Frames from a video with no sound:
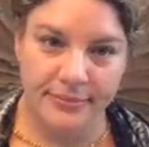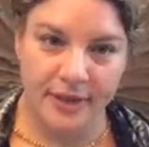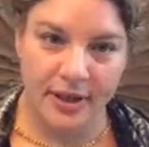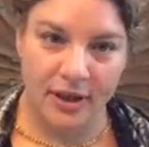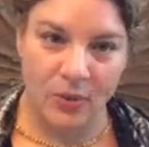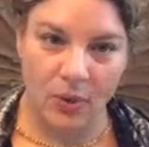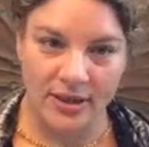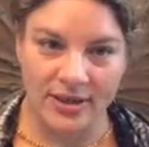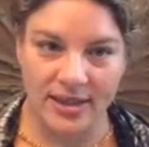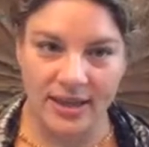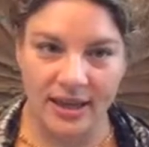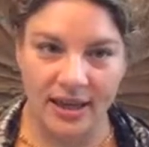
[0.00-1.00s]
And
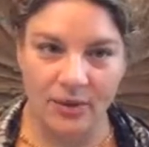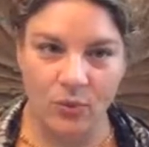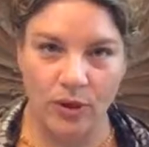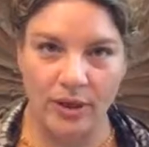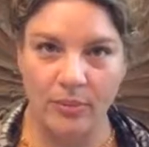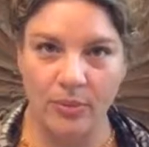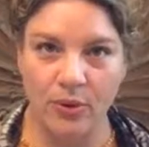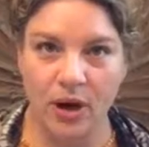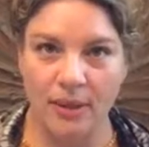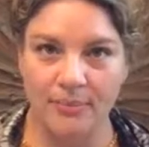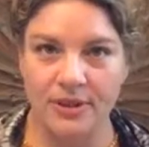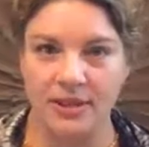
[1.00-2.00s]
once again, when
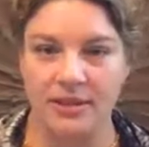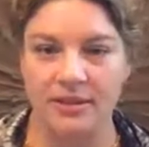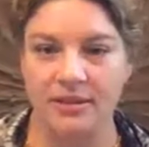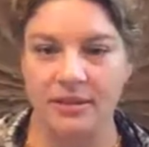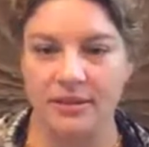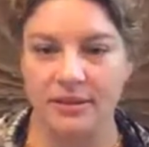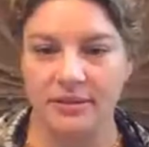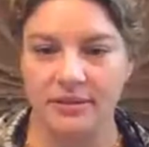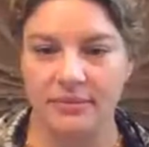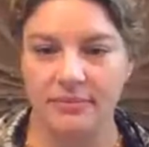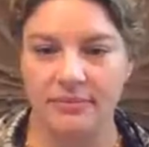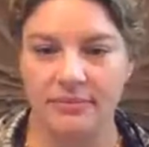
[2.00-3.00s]
prompted
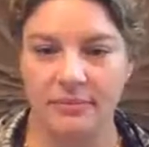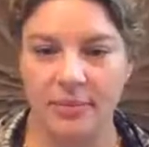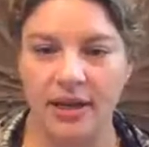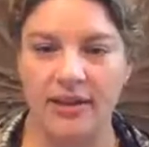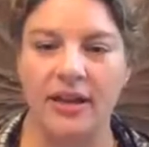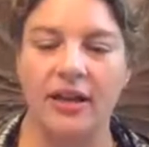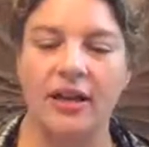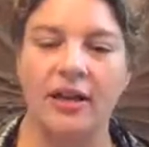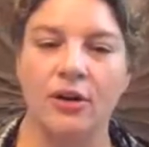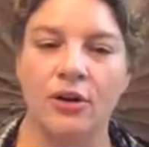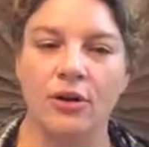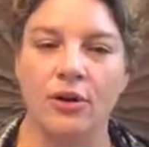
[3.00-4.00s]
by the
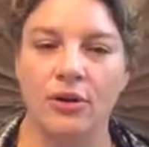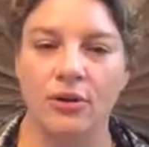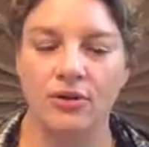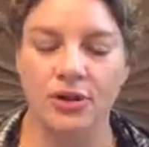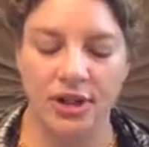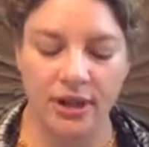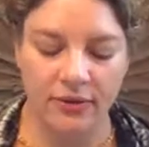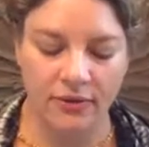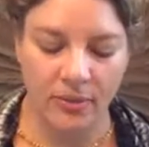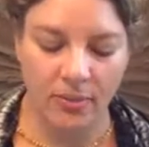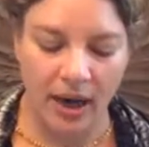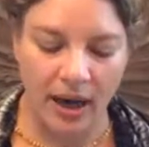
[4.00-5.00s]
inner urging of
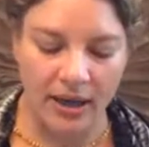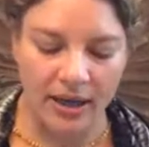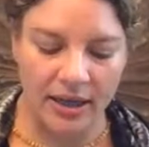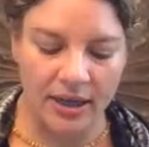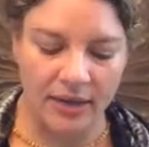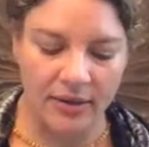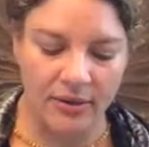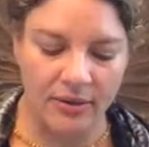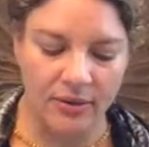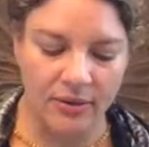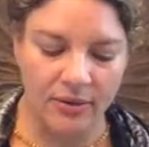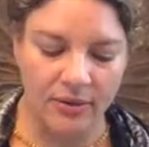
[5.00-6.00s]
the body,
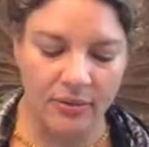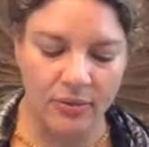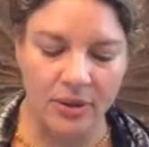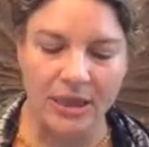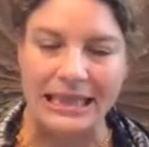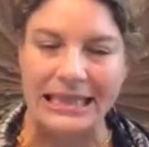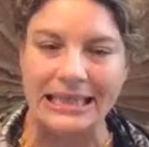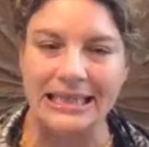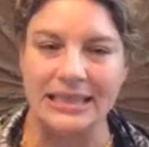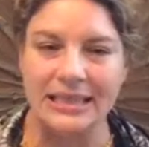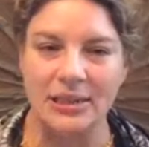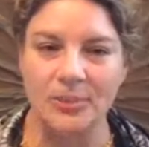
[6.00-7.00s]

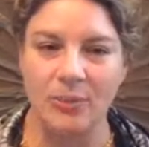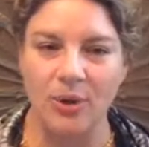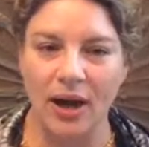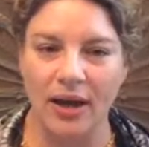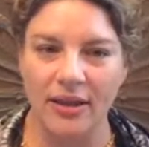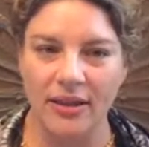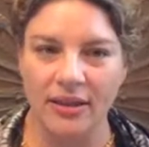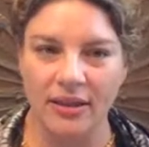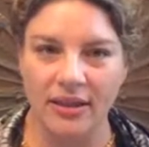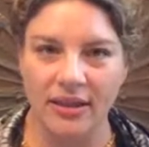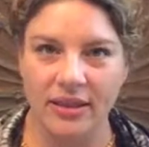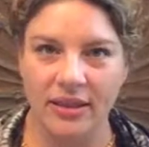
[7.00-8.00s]
release the breath,
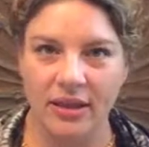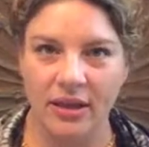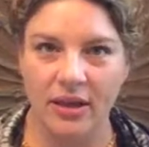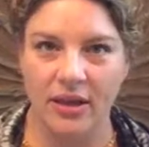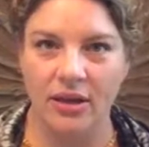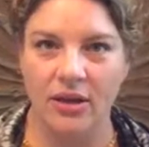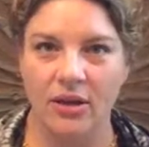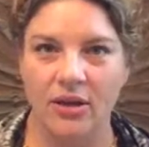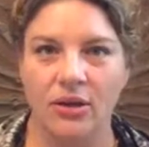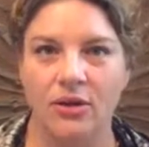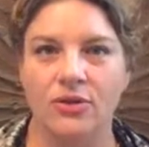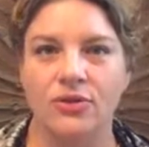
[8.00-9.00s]

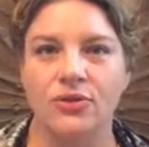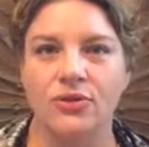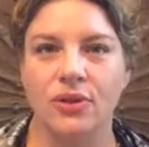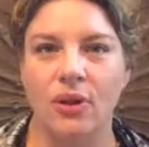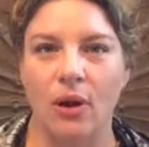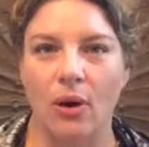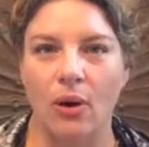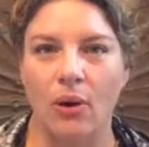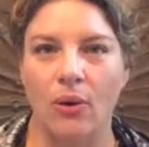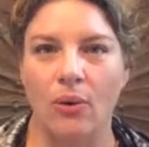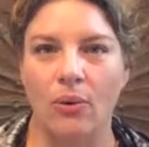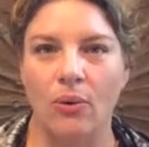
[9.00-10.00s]

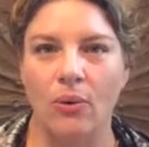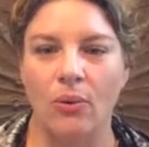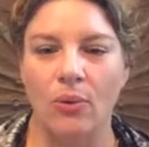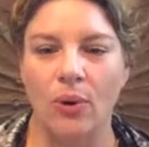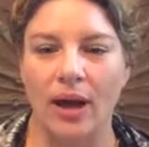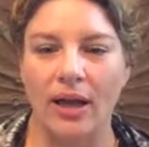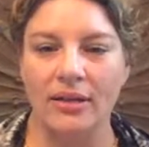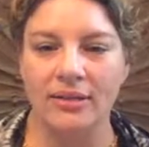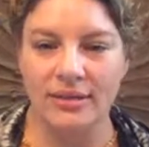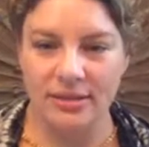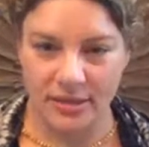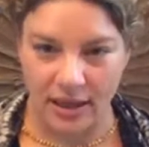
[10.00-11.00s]
slow and
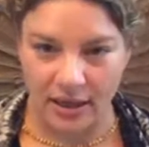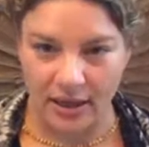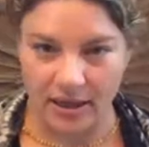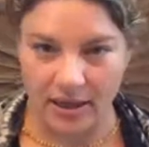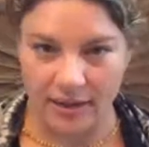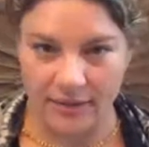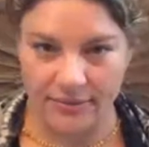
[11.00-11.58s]
steady.